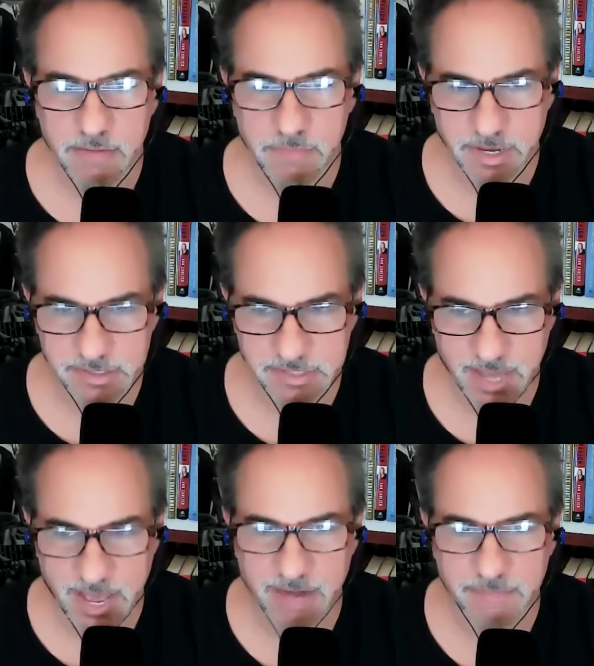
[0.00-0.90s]
Because
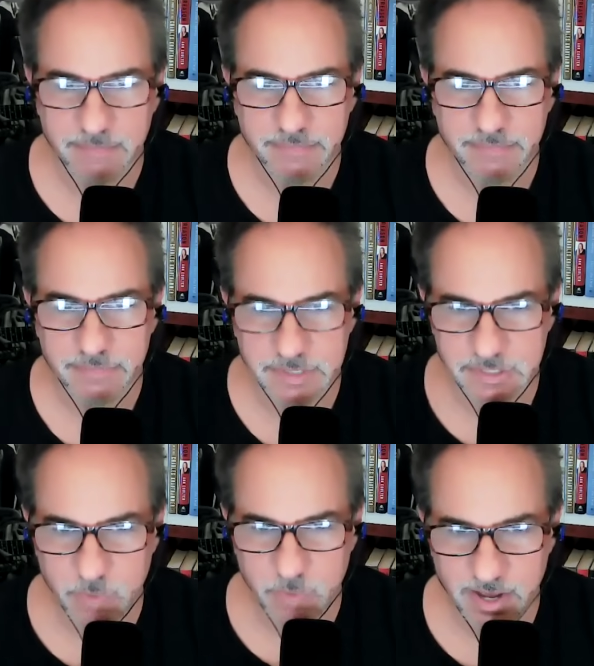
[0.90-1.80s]
again, this
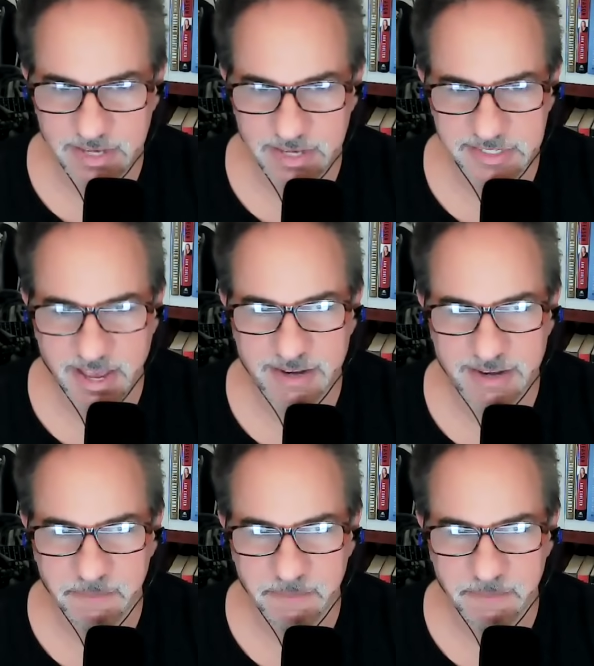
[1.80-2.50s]
is why he said,